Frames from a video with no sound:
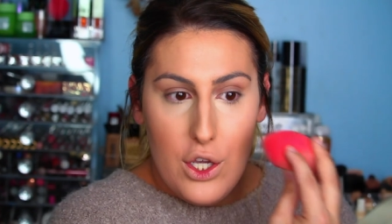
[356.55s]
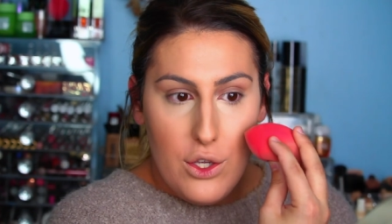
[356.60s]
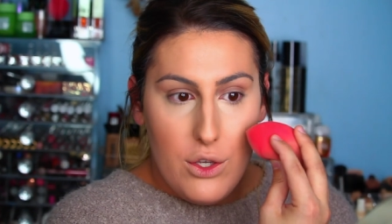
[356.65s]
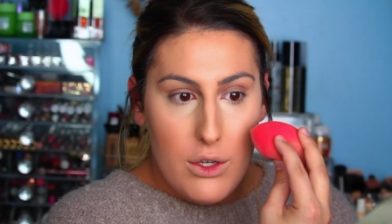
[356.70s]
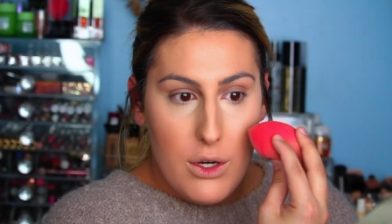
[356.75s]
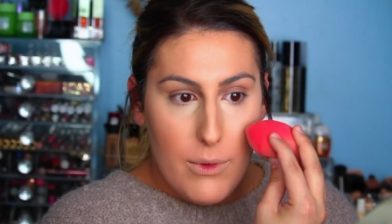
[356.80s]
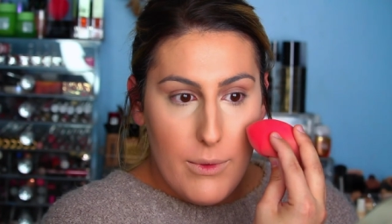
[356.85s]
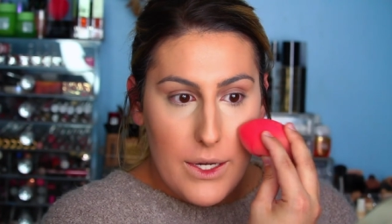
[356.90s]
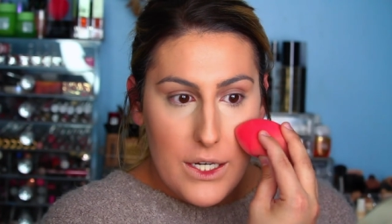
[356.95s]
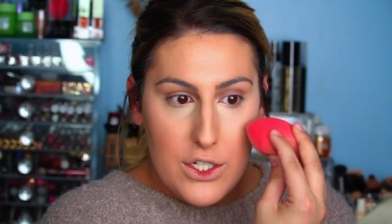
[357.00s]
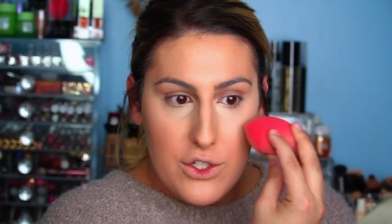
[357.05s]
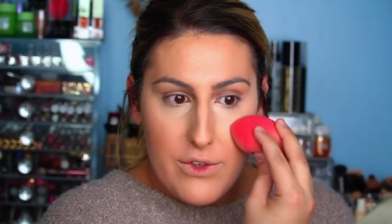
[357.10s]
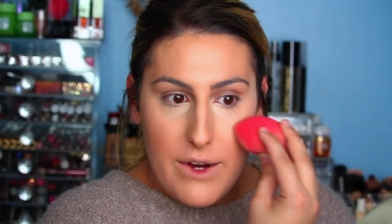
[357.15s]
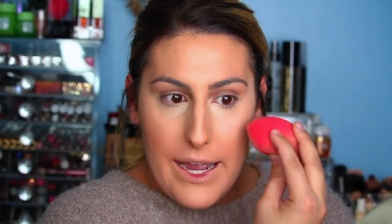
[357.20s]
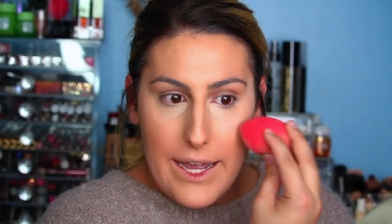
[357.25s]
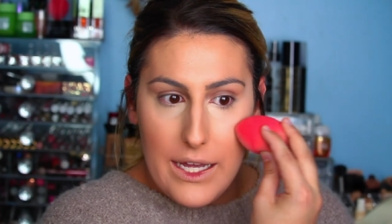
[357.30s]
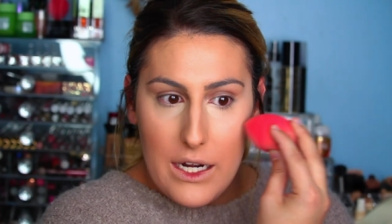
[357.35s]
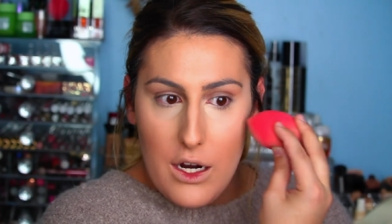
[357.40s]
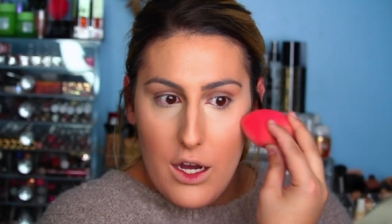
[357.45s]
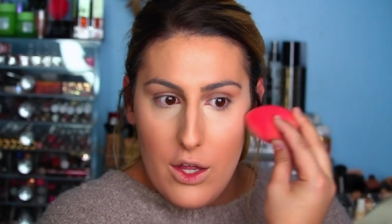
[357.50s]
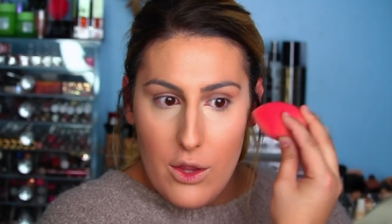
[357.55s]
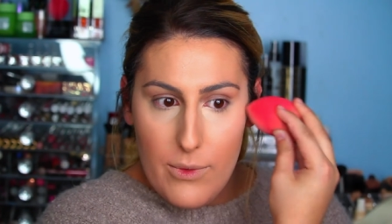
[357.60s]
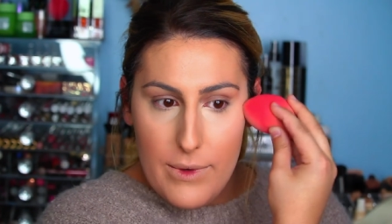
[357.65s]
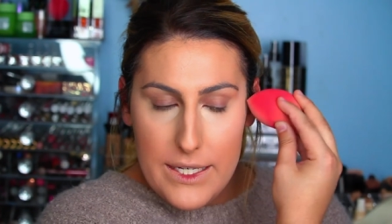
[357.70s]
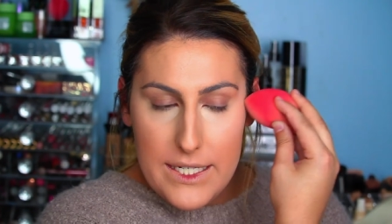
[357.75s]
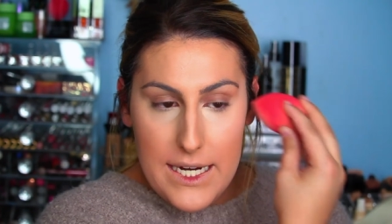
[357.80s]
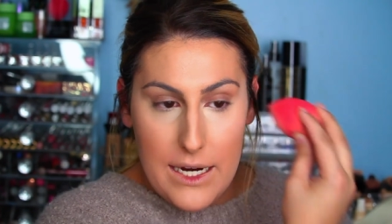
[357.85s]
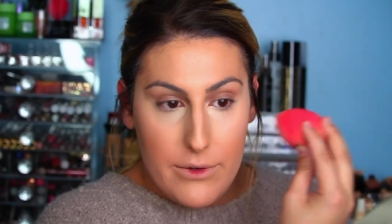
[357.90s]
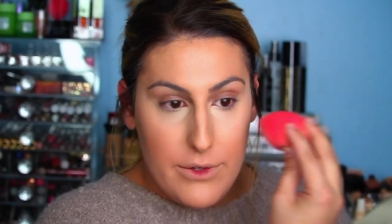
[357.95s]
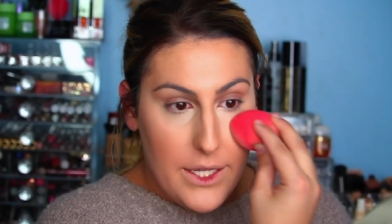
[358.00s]
You don't want to drag it all the
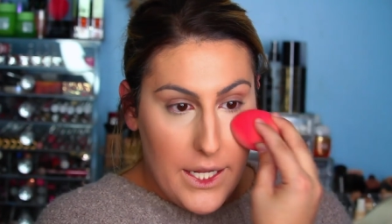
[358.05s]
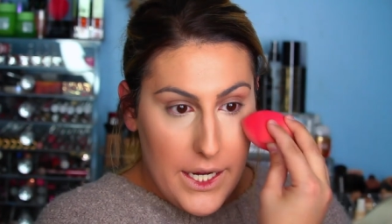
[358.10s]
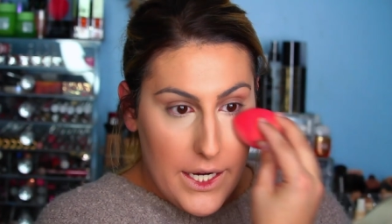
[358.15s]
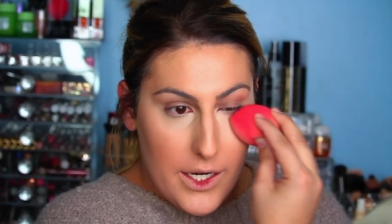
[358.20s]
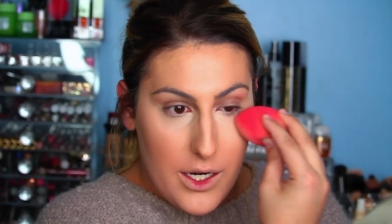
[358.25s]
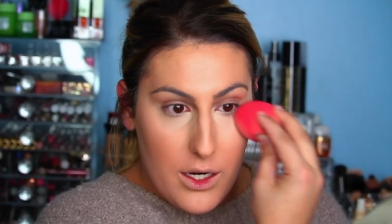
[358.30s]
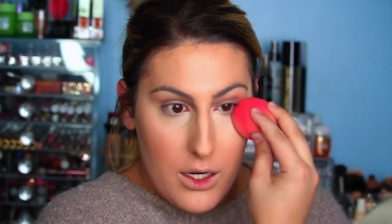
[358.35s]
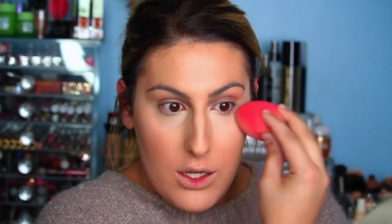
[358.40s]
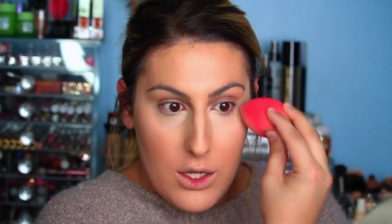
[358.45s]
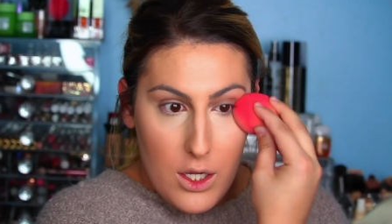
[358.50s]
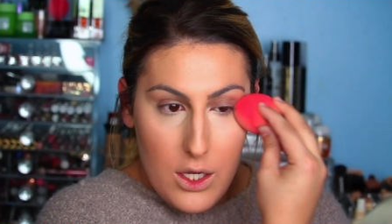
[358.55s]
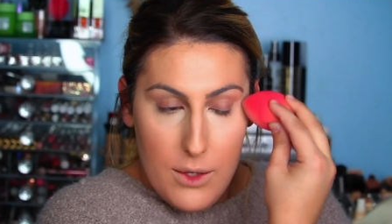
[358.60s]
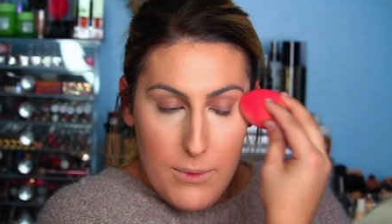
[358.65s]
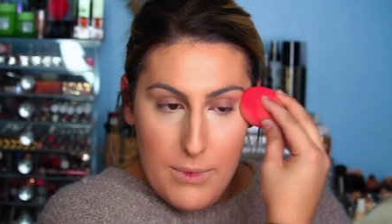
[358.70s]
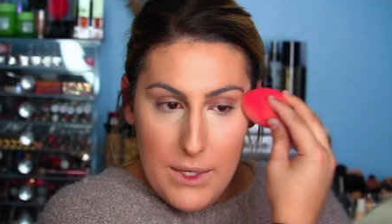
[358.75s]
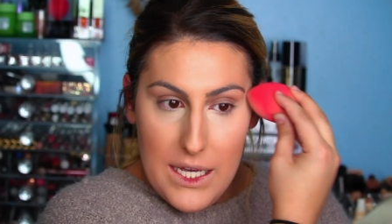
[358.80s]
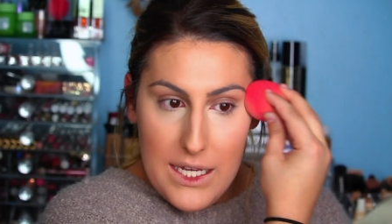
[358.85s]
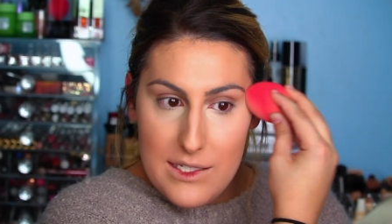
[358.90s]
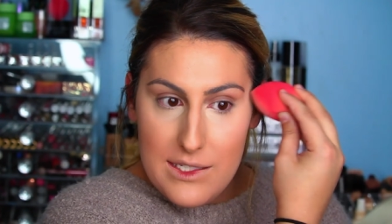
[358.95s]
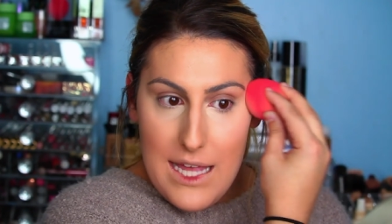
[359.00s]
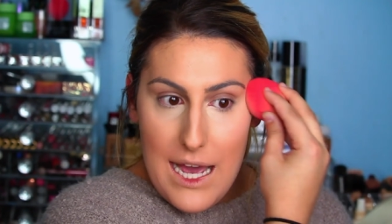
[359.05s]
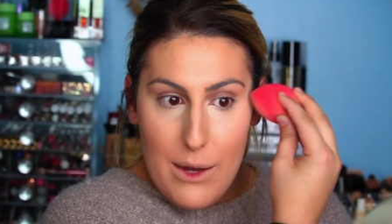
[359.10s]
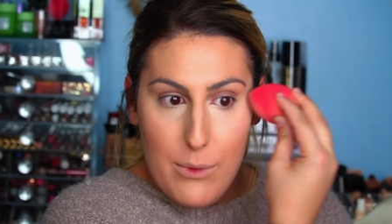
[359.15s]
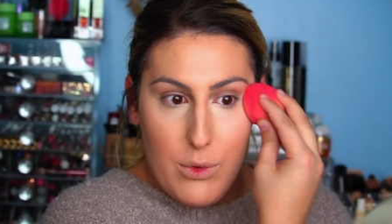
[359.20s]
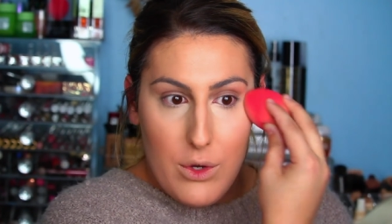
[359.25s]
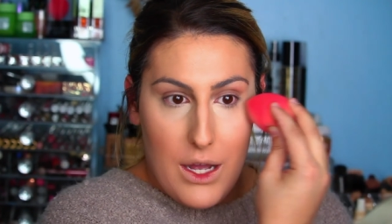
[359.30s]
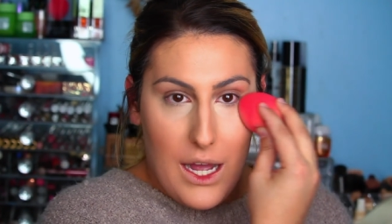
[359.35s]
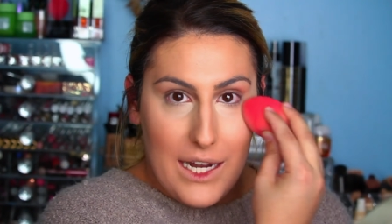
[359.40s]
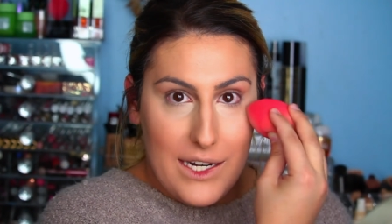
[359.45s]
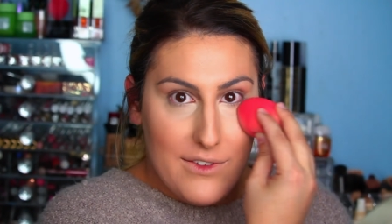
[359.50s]
way down here because that
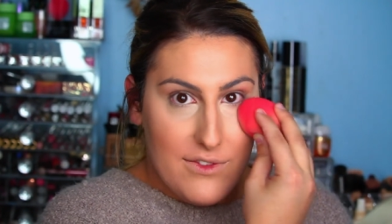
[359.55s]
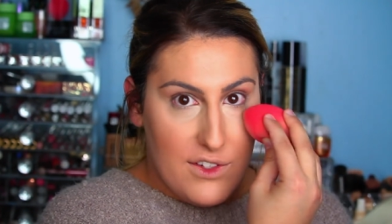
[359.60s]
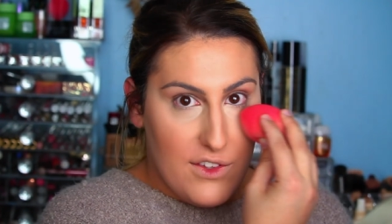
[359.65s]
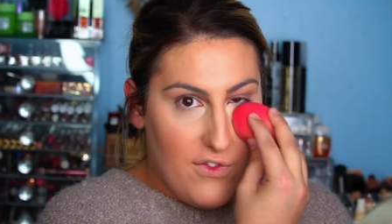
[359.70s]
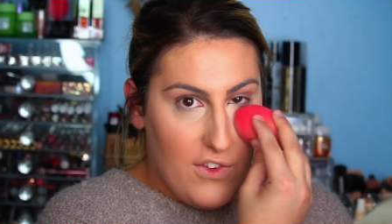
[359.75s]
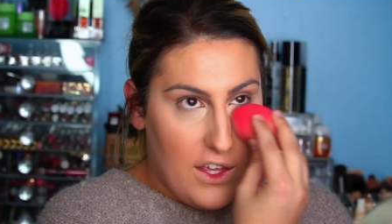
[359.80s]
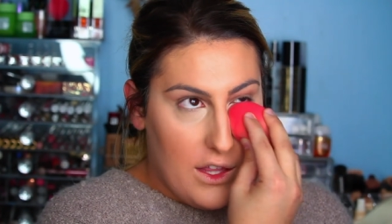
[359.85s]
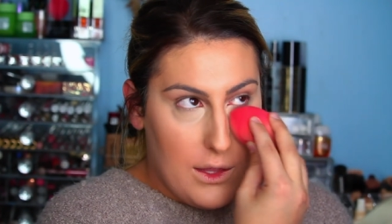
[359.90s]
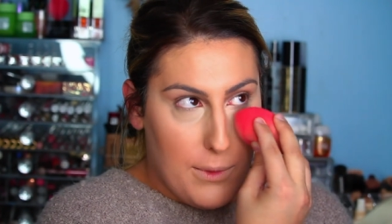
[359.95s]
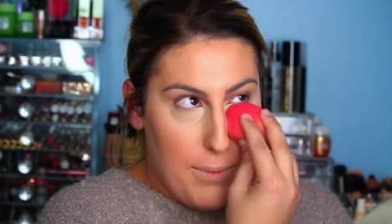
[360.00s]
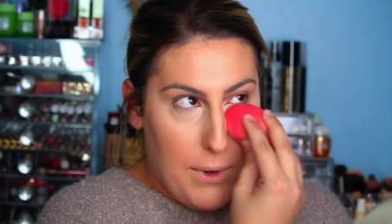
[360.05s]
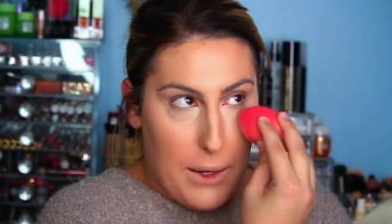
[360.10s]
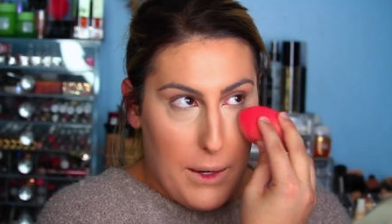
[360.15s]
will kind of defeat the